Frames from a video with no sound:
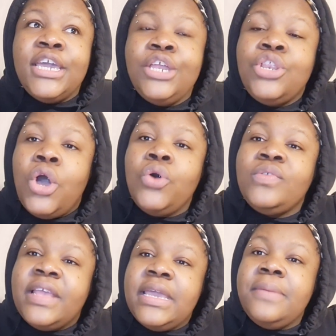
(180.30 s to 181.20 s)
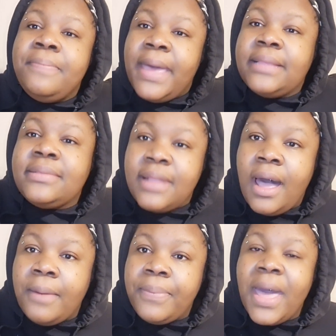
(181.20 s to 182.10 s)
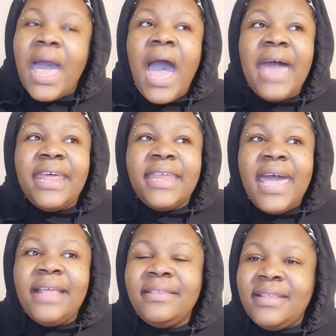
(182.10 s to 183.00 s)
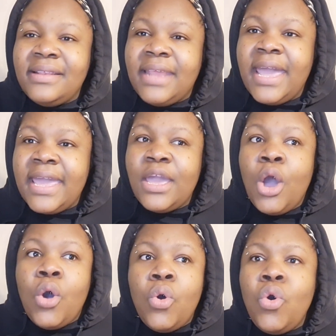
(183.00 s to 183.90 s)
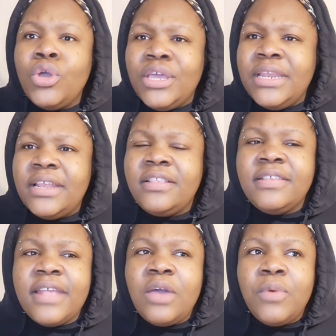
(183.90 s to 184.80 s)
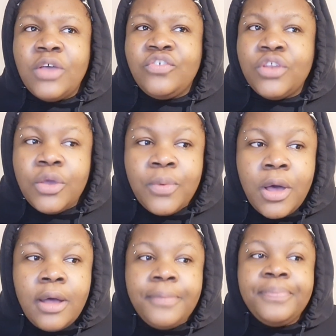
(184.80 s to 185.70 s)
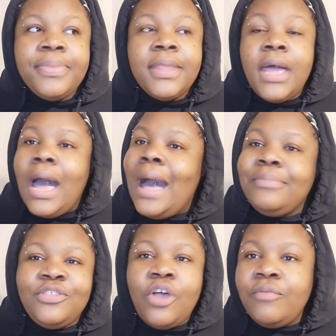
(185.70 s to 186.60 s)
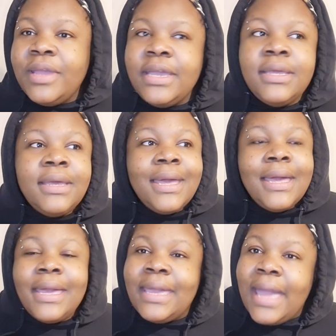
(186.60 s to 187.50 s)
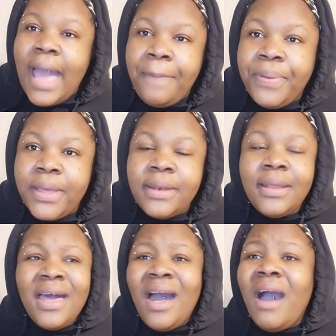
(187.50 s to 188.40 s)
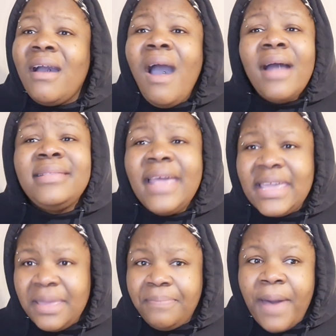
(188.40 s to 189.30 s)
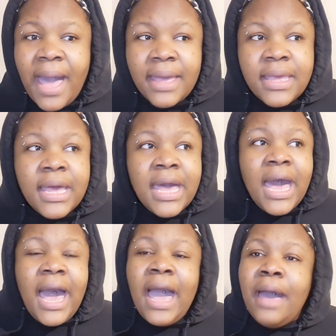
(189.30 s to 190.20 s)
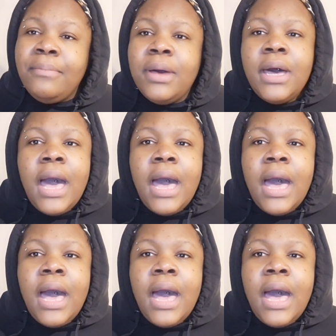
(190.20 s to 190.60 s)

he knows he messed up. And at the end of the day, all you needed to say was, you know what? I'm sorry, it happened. I can't take it back. I